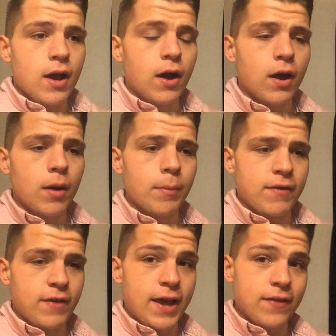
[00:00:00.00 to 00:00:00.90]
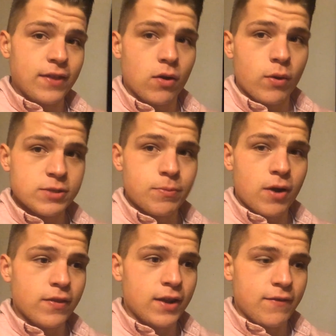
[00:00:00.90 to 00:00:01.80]
Um, I've, I had that Quest
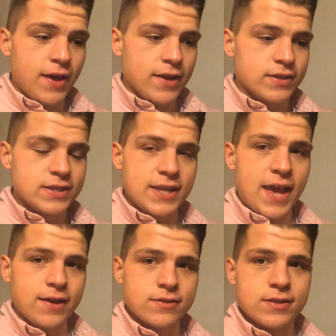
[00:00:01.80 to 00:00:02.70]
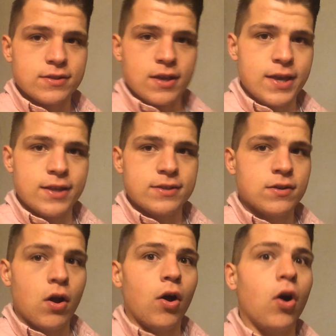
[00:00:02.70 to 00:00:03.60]
bar, and then I've had snacks. That's
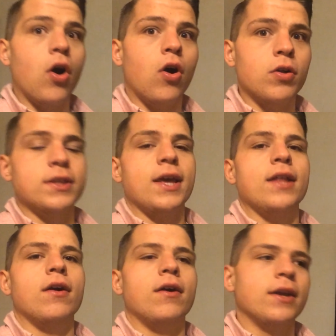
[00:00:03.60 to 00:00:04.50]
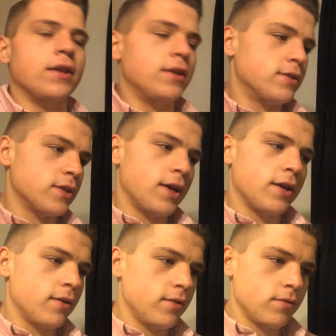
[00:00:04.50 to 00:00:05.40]
it, all day long, and it's like,